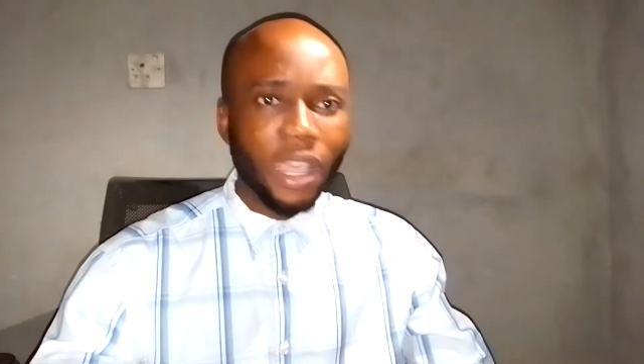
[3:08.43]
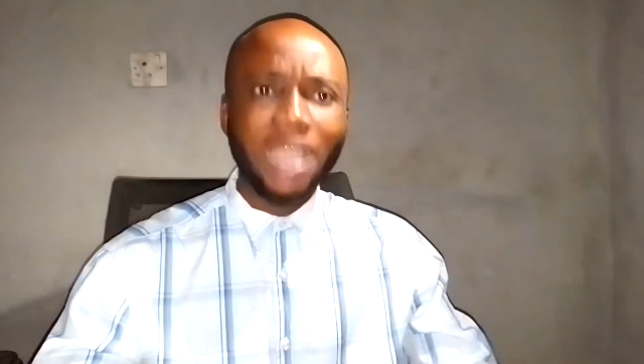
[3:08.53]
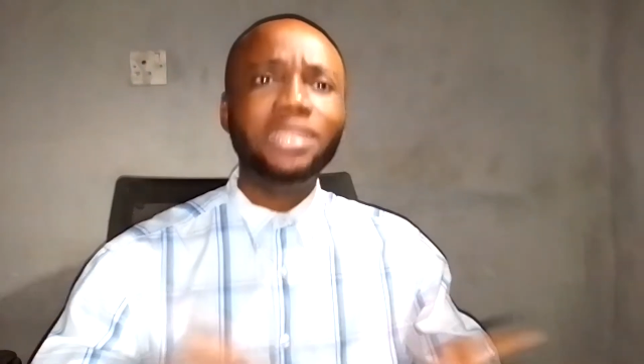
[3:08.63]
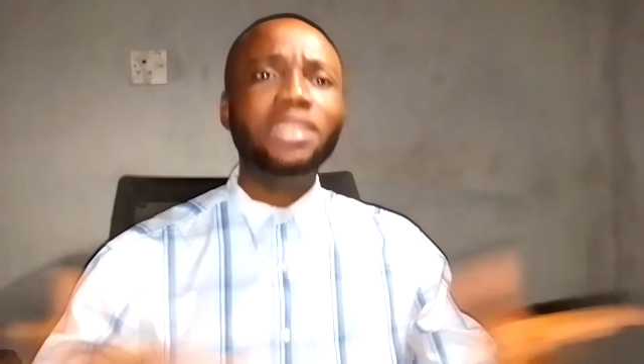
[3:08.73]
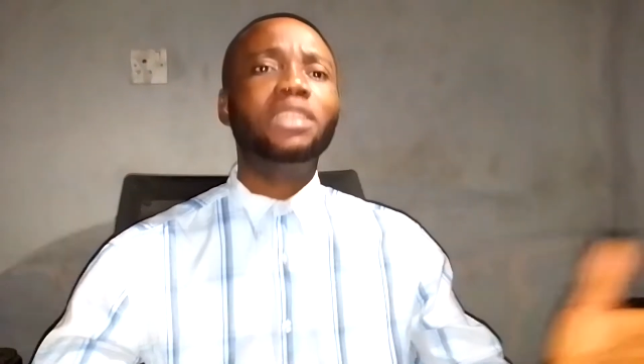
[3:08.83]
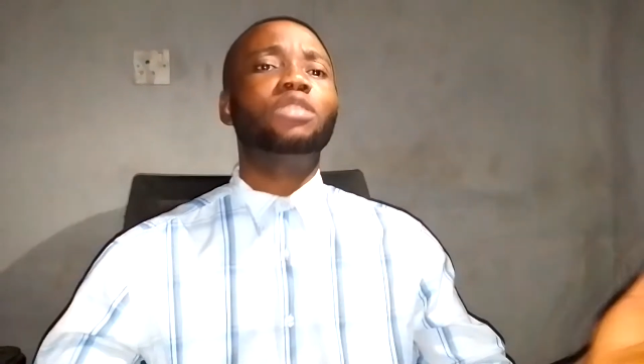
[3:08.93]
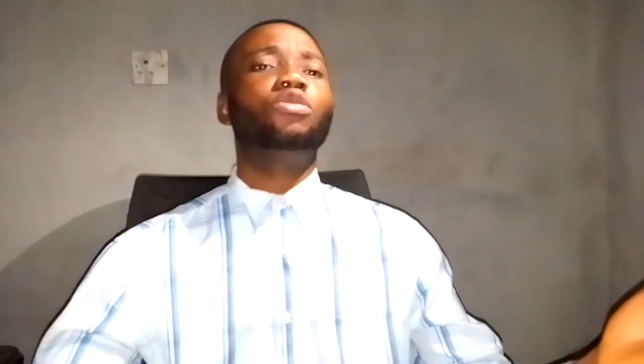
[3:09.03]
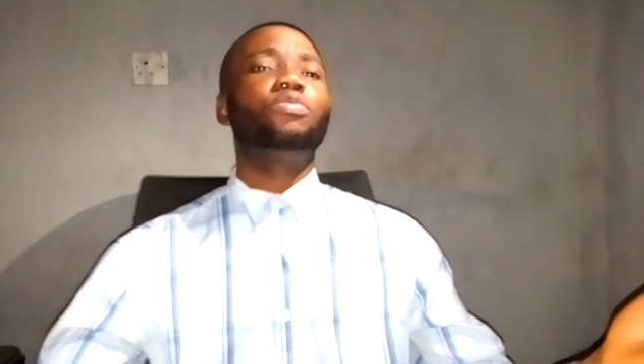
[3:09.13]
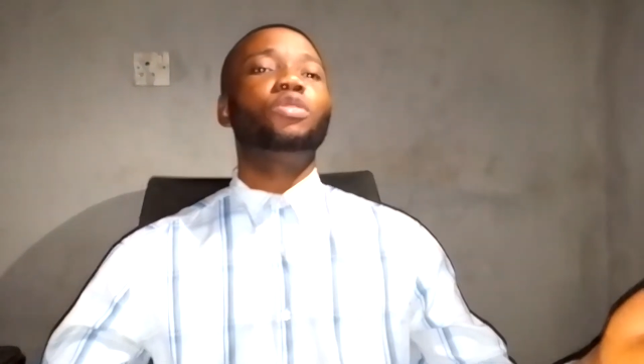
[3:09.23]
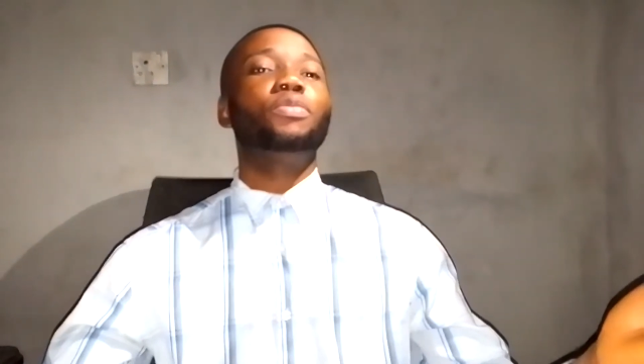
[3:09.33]
I think
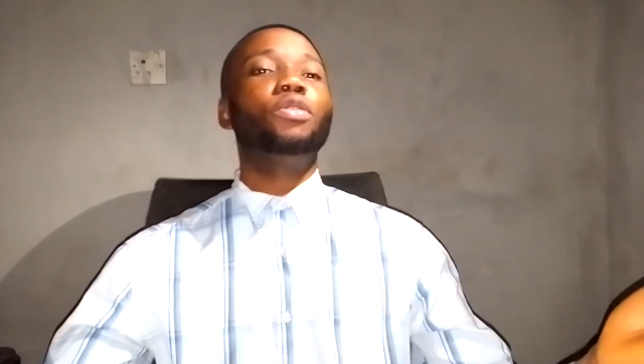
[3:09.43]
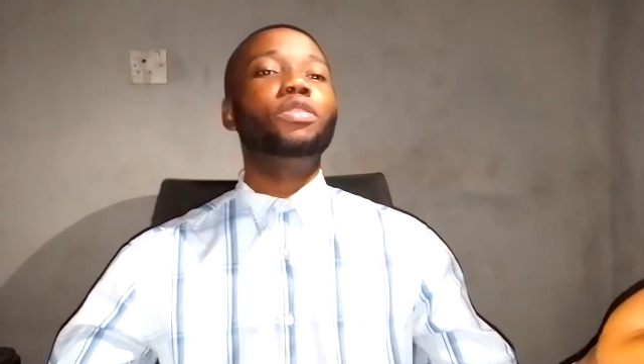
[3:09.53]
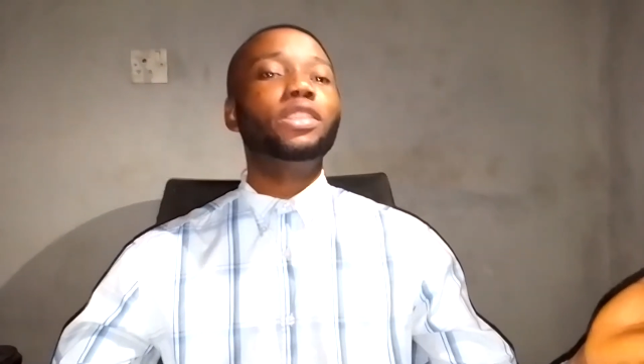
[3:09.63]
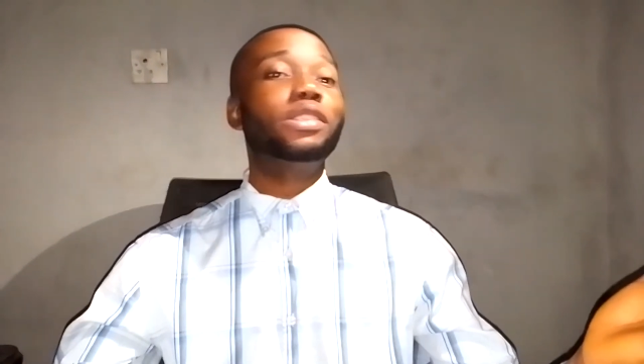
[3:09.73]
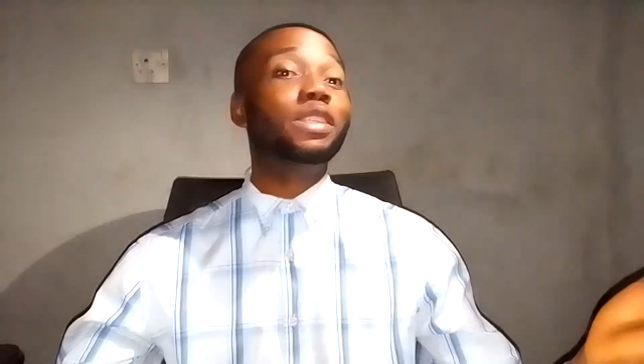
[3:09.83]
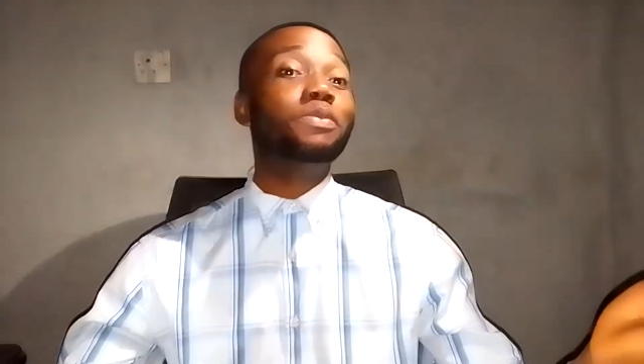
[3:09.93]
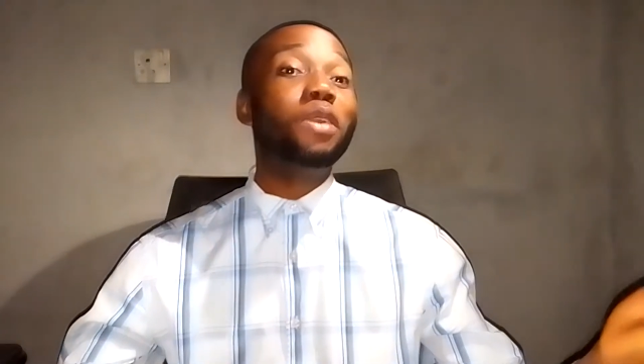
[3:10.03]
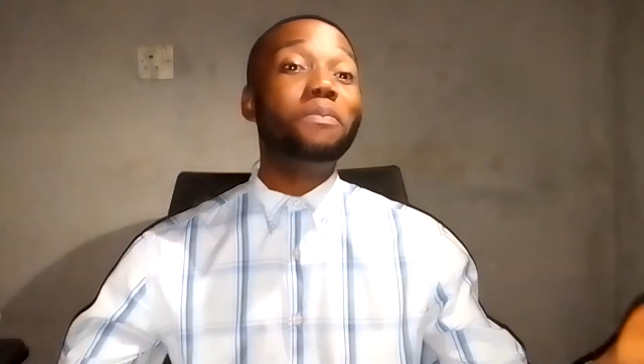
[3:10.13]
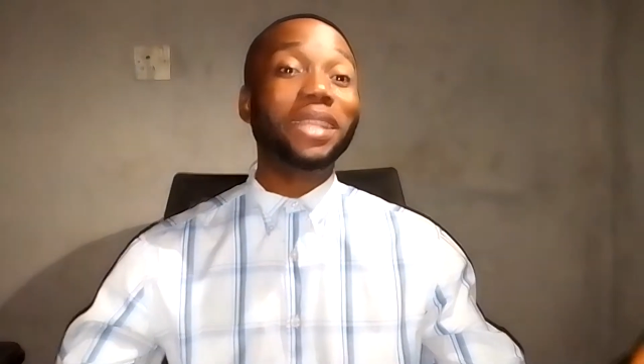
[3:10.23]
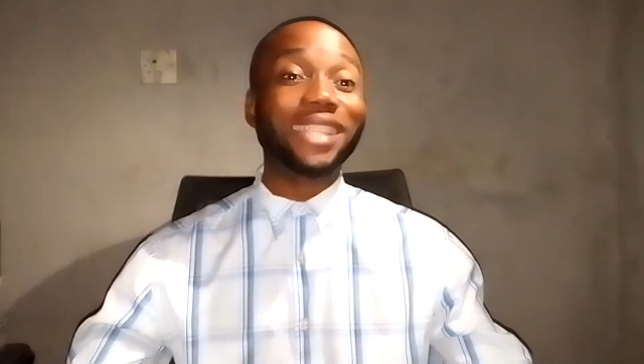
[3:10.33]
to become digital is
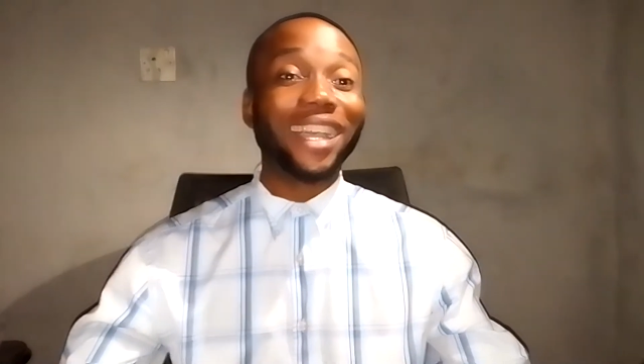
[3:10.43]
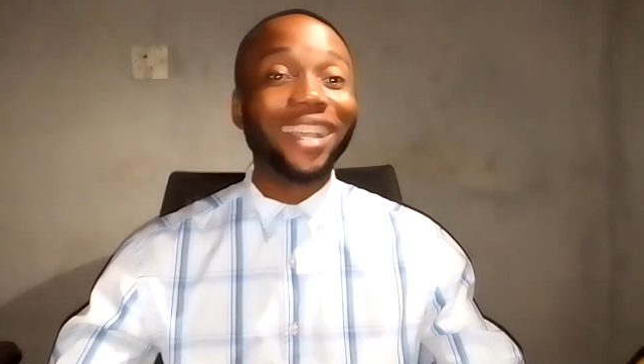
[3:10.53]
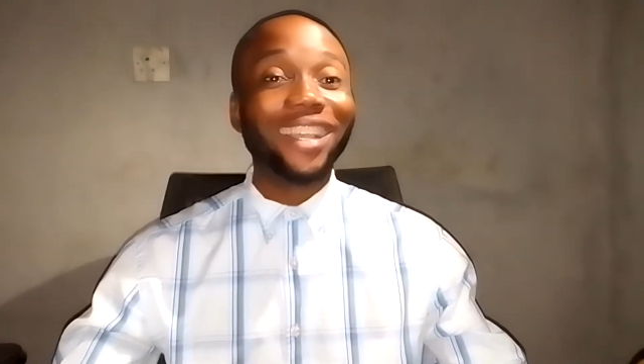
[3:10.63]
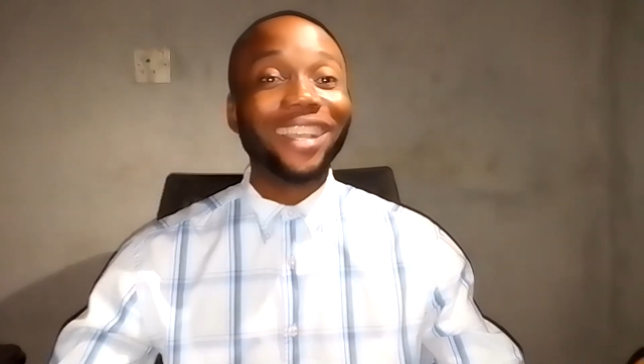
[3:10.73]
more better.